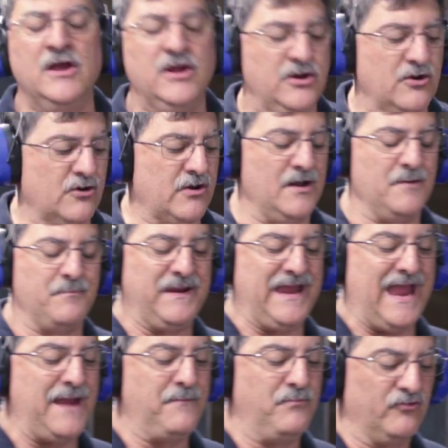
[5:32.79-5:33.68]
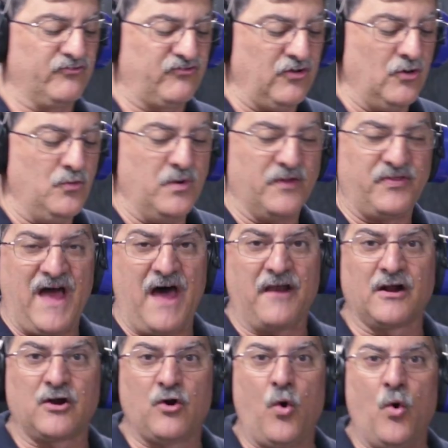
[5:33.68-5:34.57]
You're going to be able to,
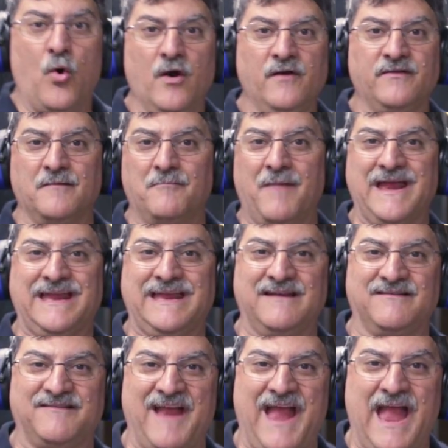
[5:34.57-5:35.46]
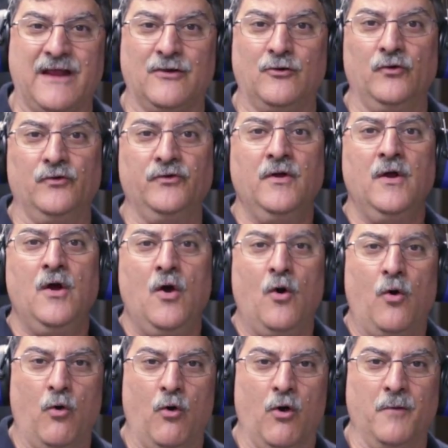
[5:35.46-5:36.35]
without a cord that might get tangled
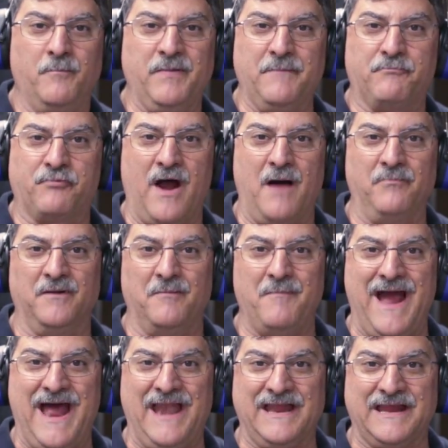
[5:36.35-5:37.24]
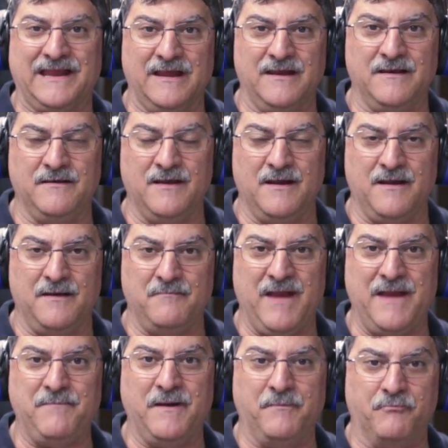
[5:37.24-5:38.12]
or be problematic and
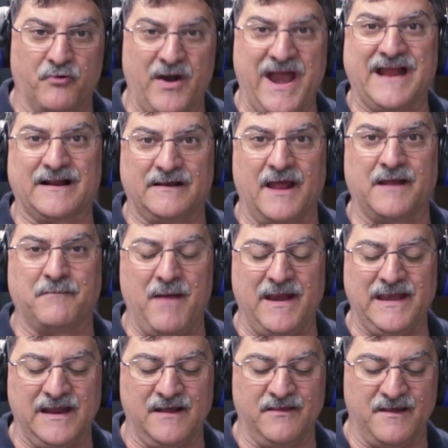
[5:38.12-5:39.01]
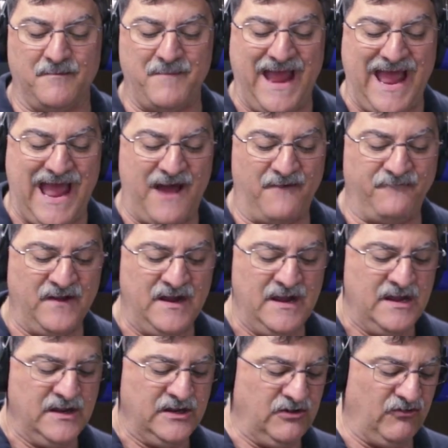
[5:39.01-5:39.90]
maybe break like many of them have,
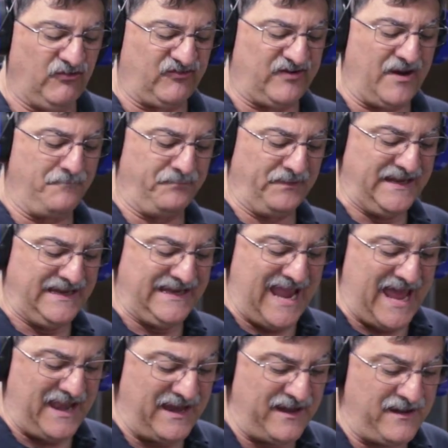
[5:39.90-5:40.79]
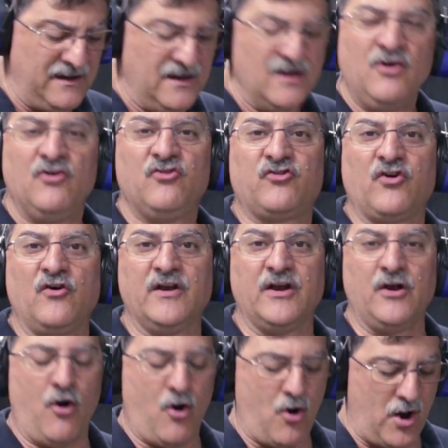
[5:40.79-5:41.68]
you simply get it, turn
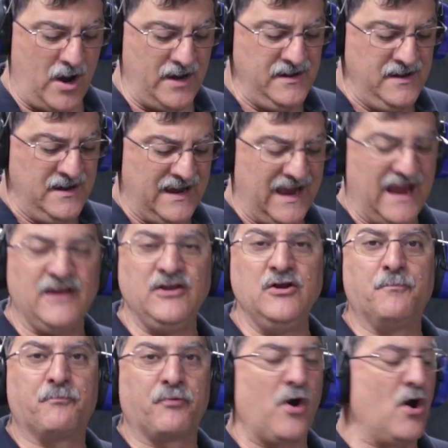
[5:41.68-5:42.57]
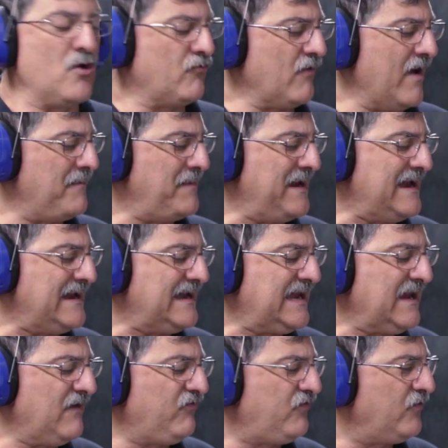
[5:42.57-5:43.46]
it on, and you program it. It
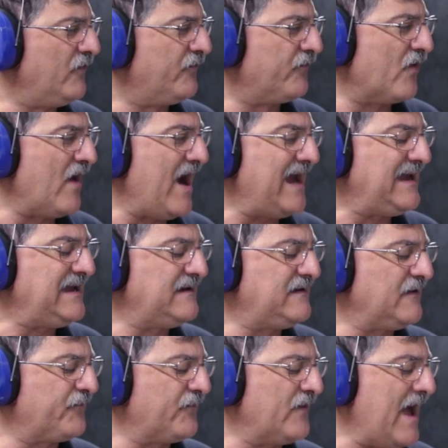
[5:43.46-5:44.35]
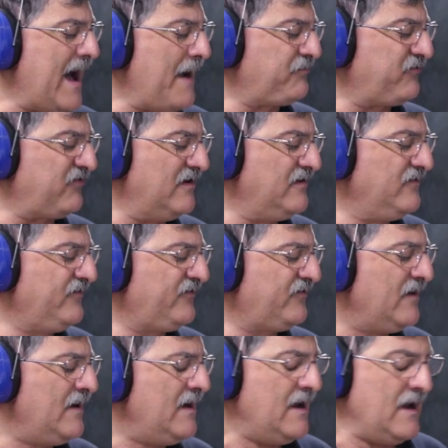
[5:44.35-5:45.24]
gives you a variety of different
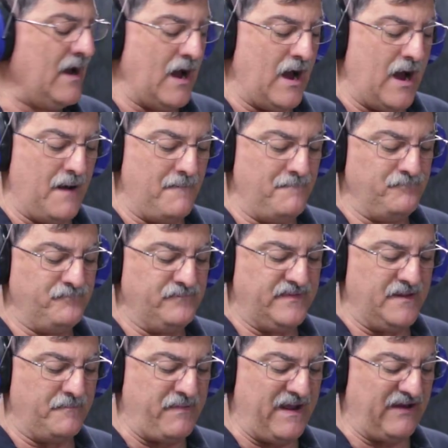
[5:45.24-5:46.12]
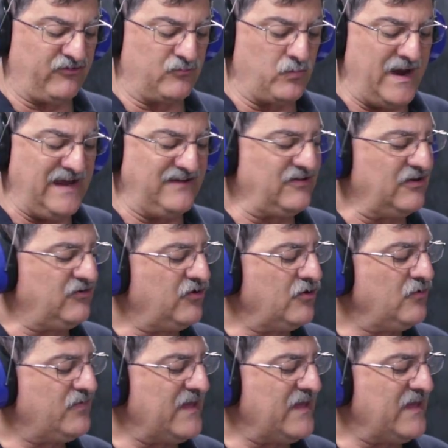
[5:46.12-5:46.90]
options. The best way to do